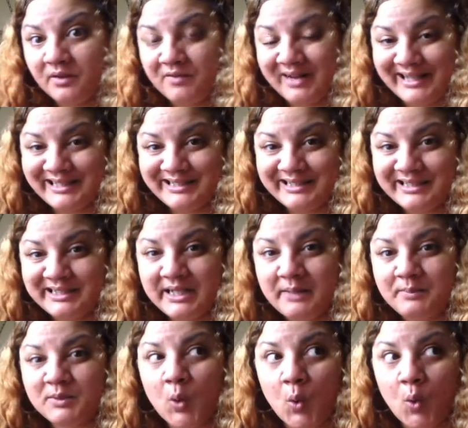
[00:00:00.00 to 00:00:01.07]

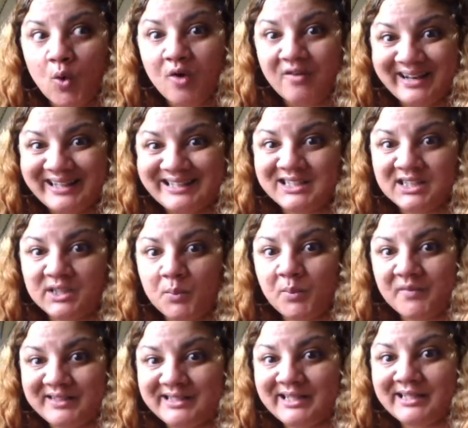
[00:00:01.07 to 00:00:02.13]
relationships or a relationship
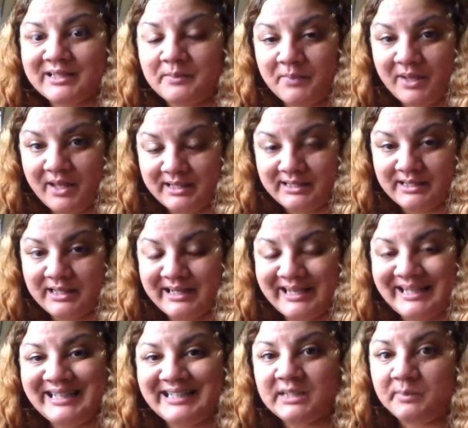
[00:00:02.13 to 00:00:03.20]
with a certain person.
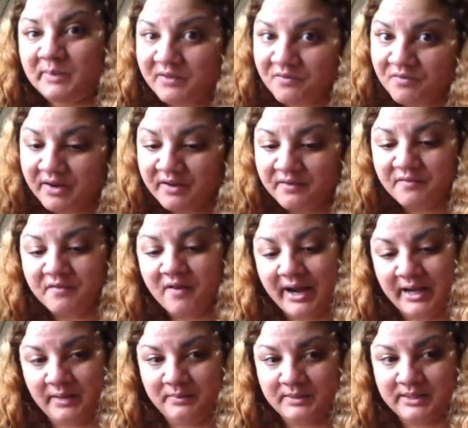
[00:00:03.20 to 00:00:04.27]
It needs to be
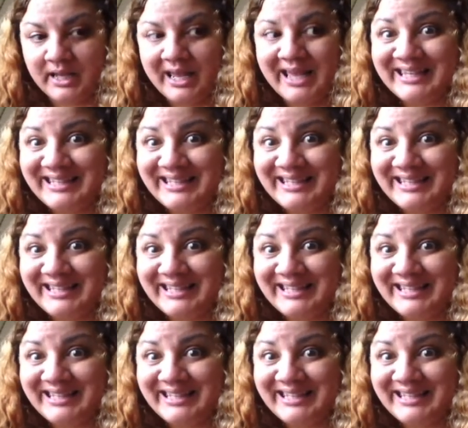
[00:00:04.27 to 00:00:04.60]
reframed.